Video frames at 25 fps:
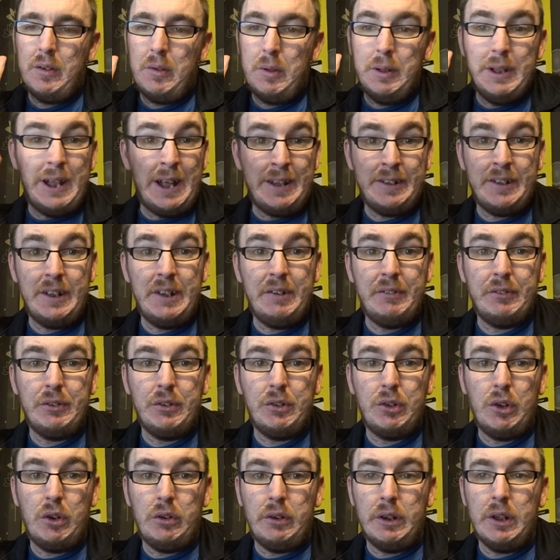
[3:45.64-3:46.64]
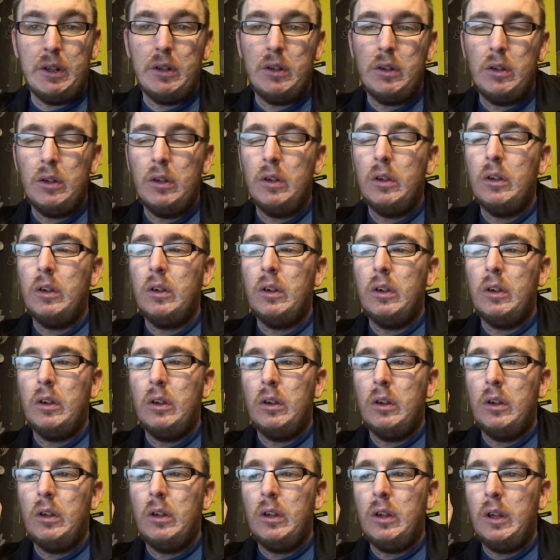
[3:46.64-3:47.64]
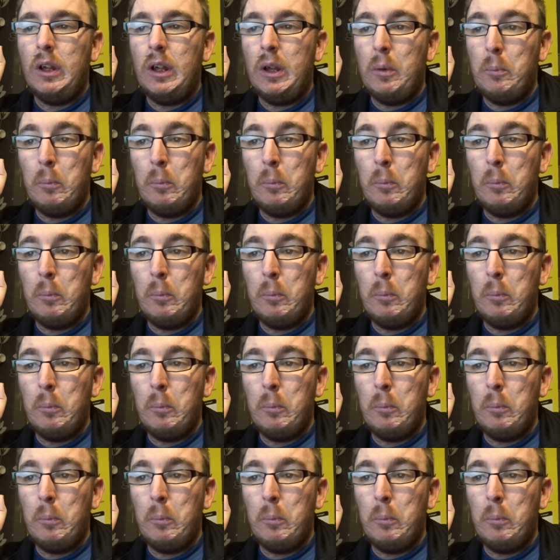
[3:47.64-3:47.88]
that's a different story. Yeah,